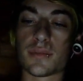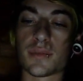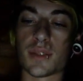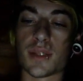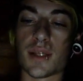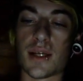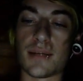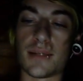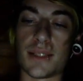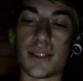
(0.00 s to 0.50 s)

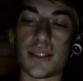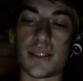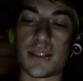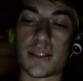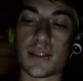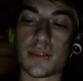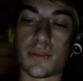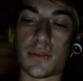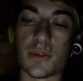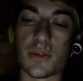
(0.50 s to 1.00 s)
I mean,
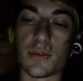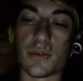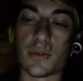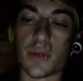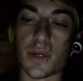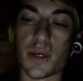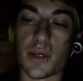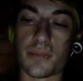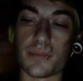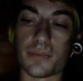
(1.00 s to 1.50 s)
spoon
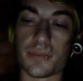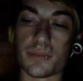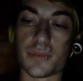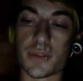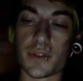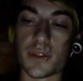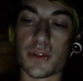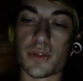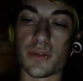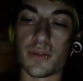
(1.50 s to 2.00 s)
pipe,
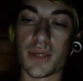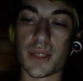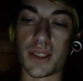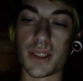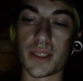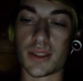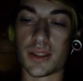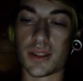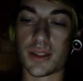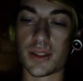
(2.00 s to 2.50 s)
too
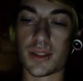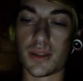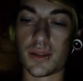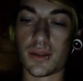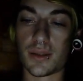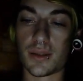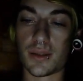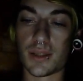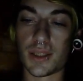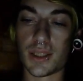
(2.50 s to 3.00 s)
baked.
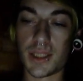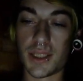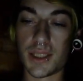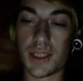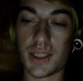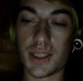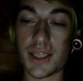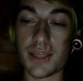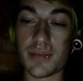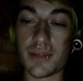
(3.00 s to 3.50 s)
Isn't that the
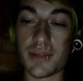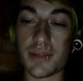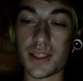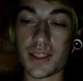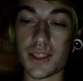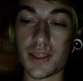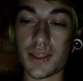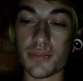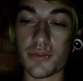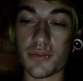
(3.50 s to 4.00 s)
same thing you
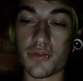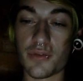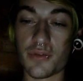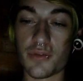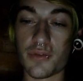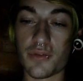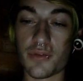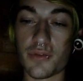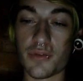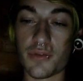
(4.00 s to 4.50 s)
said
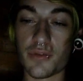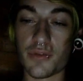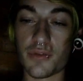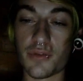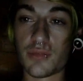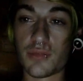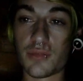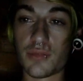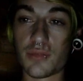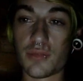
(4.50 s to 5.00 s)
before?
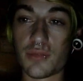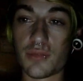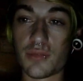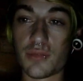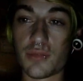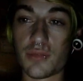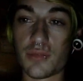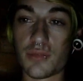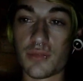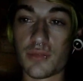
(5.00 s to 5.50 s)
What the fuck?
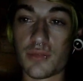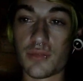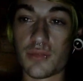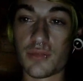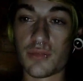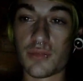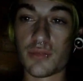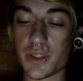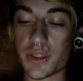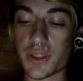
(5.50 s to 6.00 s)
What? Do
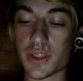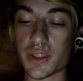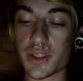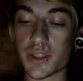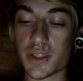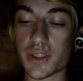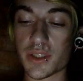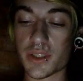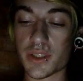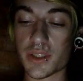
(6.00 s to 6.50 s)
you mean just like a
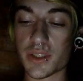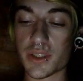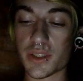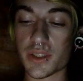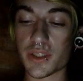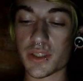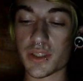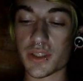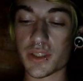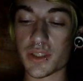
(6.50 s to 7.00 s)
regular
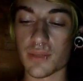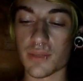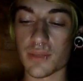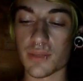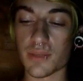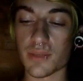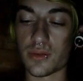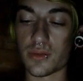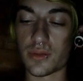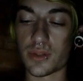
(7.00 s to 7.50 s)
pipe? Is that what they're
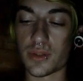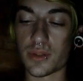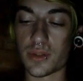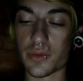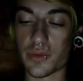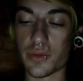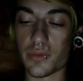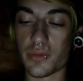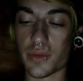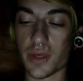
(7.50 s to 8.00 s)
called? A
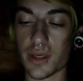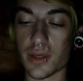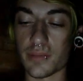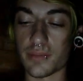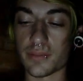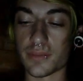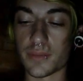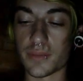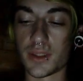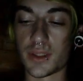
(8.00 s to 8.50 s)
spoon pipe?
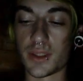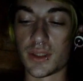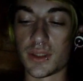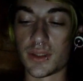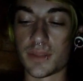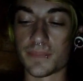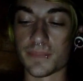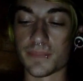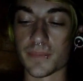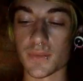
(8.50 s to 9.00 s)

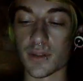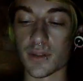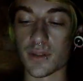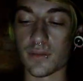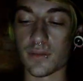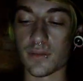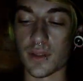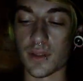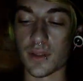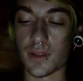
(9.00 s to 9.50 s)

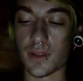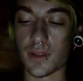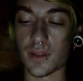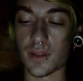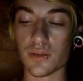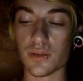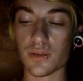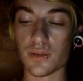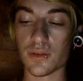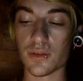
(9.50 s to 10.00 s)
I don't know. I
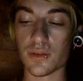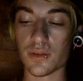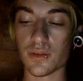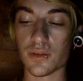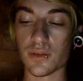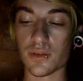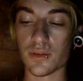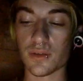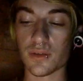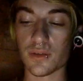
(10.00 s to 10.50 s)
don't think I've ever
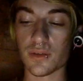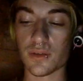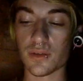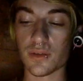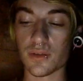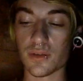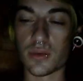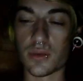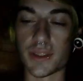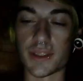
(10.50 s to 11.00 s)
heard anyone
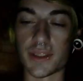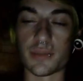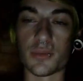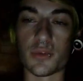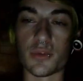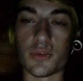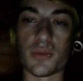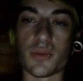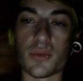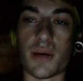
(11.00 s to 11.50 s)
call it a spoon
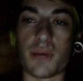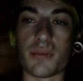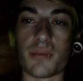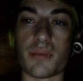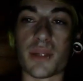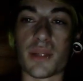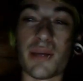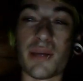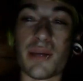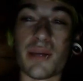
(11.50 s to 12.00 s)
pipe. But
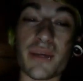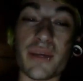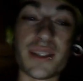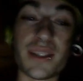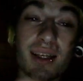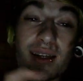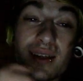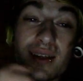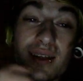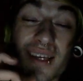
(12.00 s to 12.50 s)
that would make
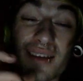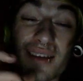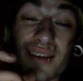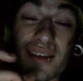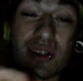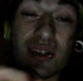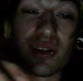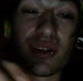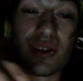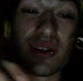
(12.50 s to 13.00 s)
sense. They do
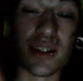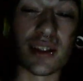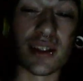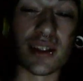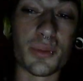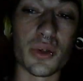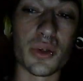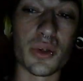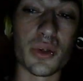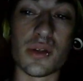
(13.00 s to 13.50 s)
look like a
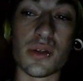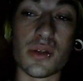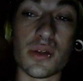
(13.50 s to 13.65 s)
spoon.